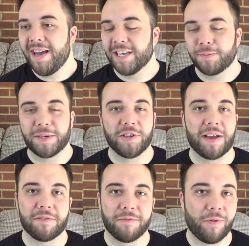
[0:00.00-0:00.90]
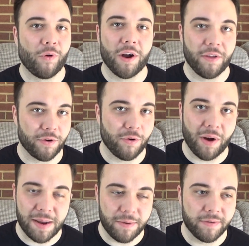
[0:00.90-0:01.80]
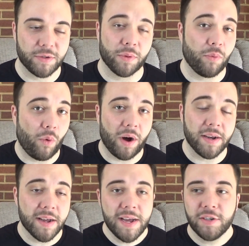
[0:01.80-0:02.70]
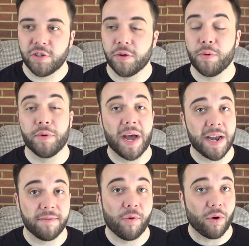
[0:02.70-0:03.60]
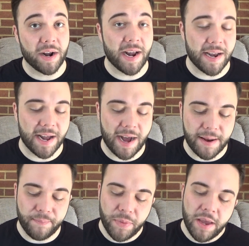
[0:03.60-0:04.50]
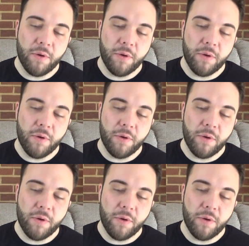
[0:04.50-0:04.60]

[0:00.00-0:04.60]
especially after 4 other great movies with 1, 2, 94, and 99.